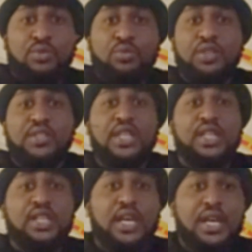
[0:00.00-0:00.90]
you would have
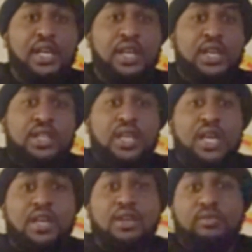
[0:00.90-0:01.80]
seen that.
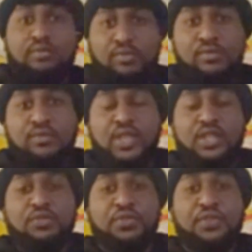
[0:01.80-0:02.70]
Yeah,
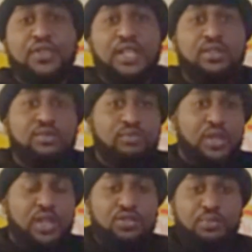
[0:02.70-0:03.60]
section fifteen
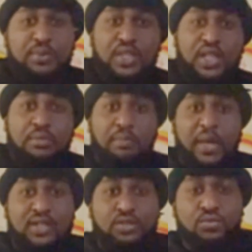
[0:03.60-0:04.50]
one hundred percent
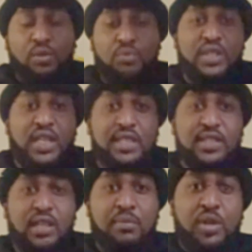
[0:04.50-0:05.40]
back to what we said in
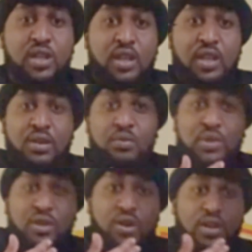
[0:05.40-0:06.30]
summer.
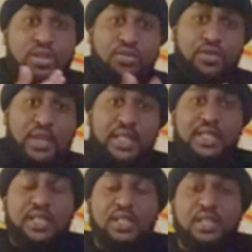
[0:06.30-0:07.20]
We are
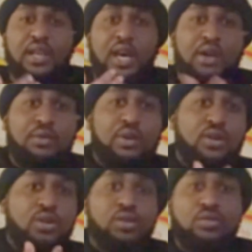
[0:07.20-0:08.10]
creating our
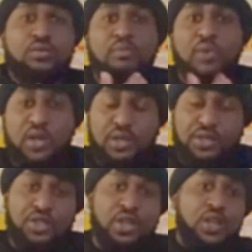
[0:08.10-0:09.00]
own
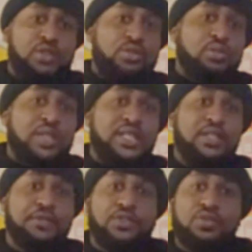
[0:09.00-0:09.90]
merch. So this is
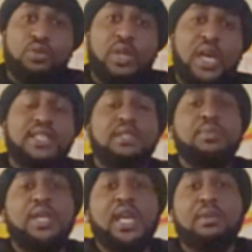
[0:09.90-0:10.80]
for you guys to
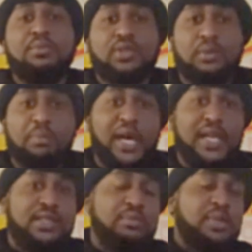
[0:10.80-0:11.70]
be able to buy,
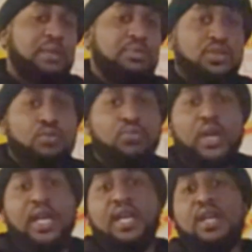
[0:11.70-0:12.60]
to be able to
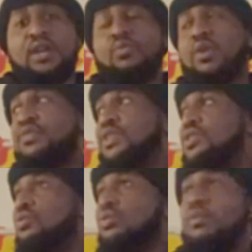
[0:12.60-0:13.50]
wear, whether it's
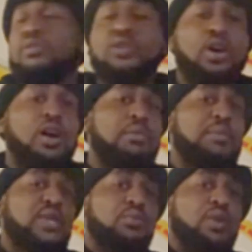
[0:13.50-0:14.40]
to a car
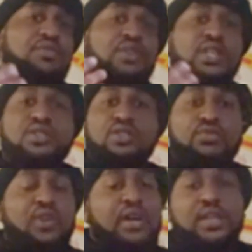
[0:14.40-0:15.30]
meet, whether it's
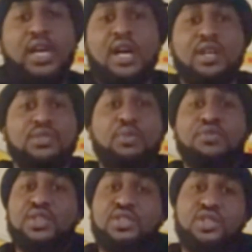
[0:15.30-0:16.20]
around the house, whether
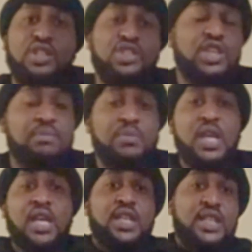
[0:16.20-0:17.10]
it's to the gym.
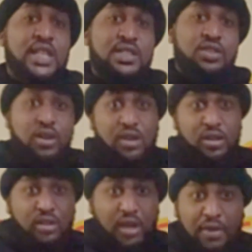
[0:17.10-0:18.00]
These are
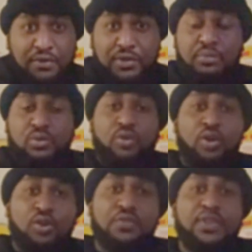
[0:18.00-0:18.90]
comfortable
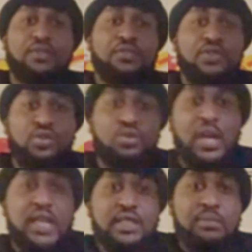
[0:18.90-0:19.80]
clothing for you
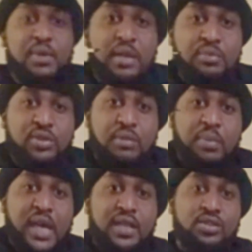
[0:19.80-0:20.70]
guys to be able to
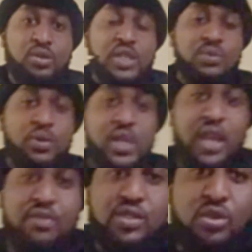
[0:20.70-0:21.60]
buy. So this one
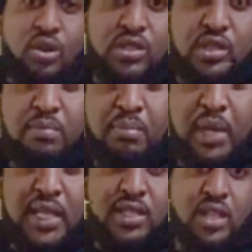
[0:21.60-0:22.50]
here is a cotton
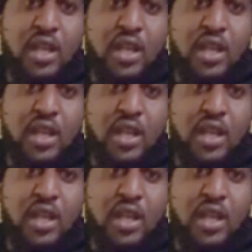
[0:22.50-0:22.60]
blend